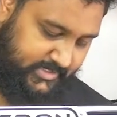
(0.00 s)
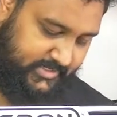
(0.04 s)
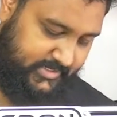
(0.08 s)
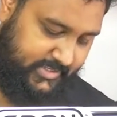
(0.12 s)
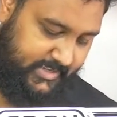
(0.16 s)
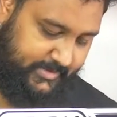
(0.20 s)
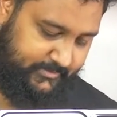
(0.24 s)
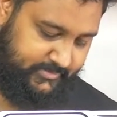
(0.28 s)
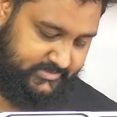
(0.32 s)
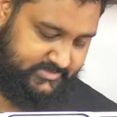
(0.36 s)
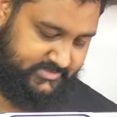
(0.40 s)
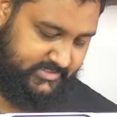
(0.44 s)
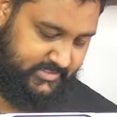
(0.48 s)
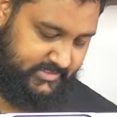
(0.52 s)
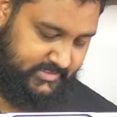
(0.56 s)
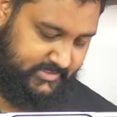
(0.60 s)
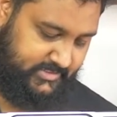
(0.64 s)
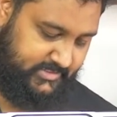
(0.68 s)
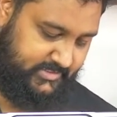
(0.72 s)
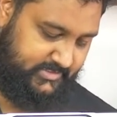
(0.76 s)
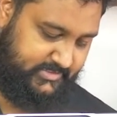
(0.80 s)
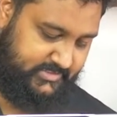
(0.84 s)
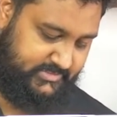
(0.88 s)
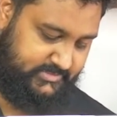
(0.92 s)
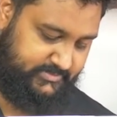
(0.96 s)
cable tie
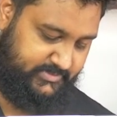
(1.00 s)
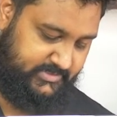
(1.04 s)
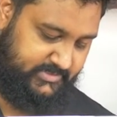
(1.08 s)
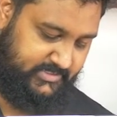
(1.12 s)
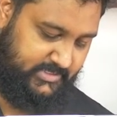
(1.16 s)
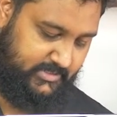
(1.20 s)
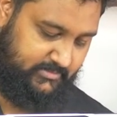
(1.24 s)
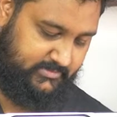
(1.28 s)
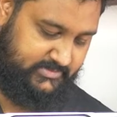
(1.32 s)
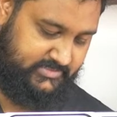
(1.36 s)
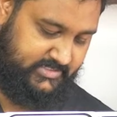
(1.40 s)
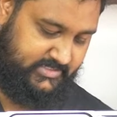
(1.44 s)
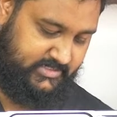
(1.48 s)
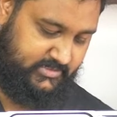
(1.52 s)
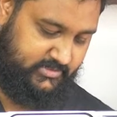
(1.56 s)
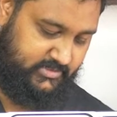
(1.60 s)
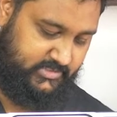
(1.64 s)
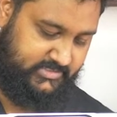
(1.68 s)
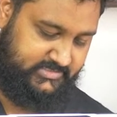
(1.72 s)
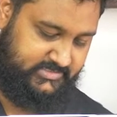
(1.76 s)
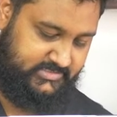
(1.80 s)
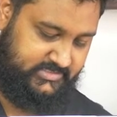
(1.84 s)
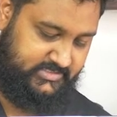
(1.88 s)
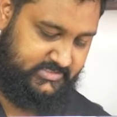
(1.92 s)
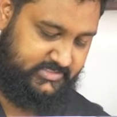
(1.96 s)
here that's been cable tied
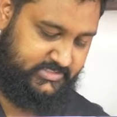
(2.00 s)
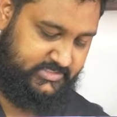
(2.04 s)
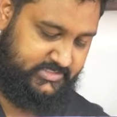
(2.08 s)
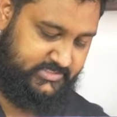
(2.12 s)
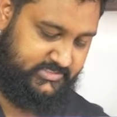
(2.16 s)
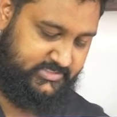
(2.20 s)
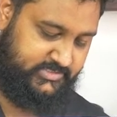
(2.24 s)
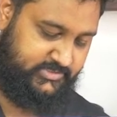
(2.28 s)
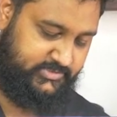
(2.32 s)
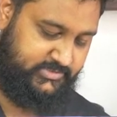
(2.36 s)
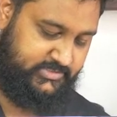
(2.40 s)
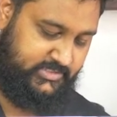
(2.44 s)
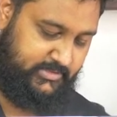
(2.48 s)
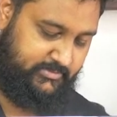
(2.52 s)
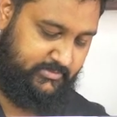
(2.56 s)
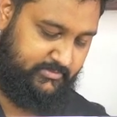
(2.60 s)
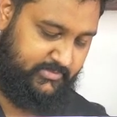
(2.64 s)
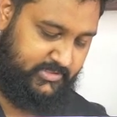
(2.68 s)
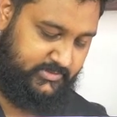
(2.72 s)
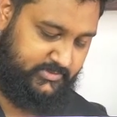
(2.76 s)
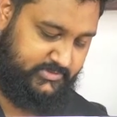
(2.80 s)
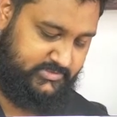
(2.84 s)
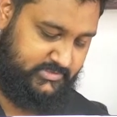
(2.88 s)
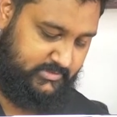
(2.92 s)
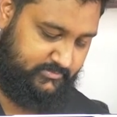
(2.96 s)
across the GT2 timing
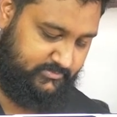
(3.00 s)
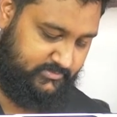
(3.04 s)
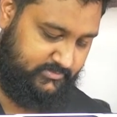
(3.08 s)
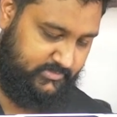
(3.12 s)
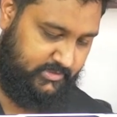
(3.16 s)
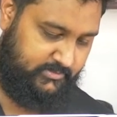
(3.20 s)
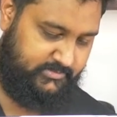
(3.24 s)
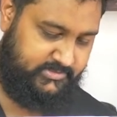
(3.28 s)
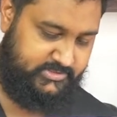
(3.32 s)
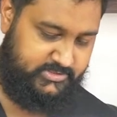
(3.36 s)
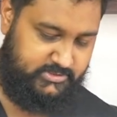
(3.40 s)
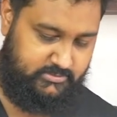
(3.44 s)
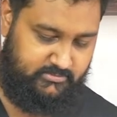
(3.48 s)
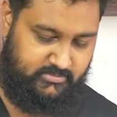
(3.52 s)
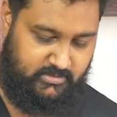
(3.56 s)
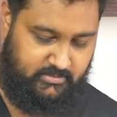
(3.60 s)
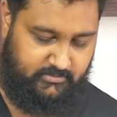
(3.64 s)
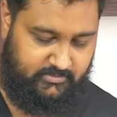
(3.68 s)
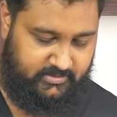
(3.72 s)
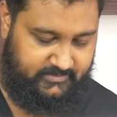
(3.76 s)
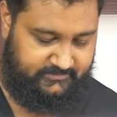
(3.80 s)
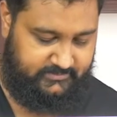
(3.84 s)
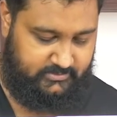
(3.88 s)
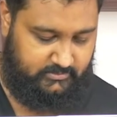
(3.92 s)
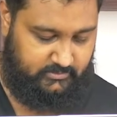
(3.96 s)
belt, which I'm assuming I'm
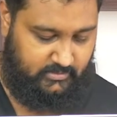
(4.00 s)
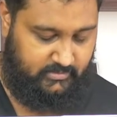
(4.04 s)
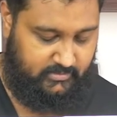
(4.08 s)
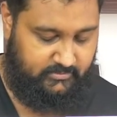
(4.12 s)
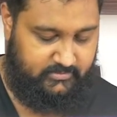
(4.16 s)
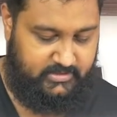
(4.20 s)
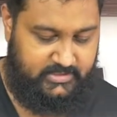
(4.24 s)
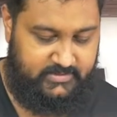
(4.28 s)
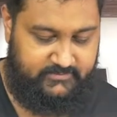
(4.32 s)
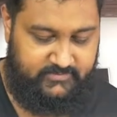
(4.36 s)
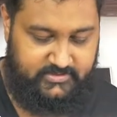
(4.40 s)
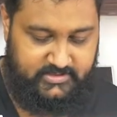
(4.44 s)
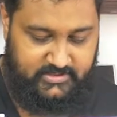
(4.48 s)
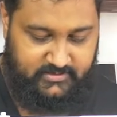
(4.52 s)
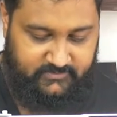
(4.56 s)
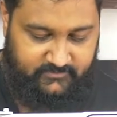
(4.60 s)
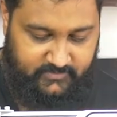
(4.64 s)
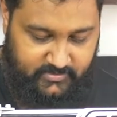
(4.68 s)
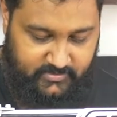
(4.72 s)
going to have to leave it there for